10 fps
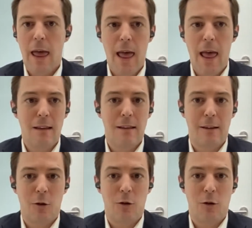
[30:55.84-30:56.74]

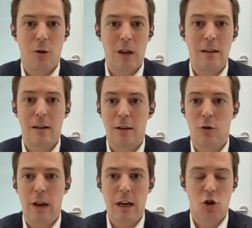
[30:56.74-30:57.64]
and uh,
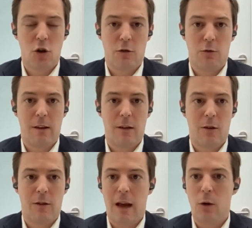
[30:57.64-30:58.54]
internet connections with
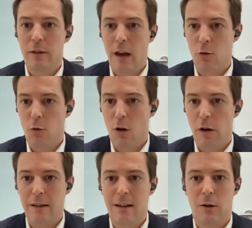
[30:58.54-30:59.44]
uh, the outside
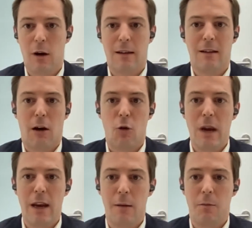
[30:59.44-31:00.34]
world, etc., etc.
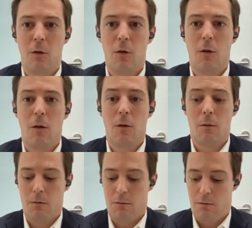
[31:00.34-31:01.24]
Really,
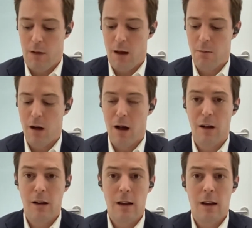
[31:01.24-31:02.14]

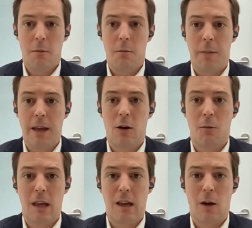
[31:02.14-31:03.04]
Myanmar
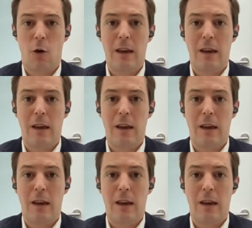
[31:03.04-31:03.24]
becoming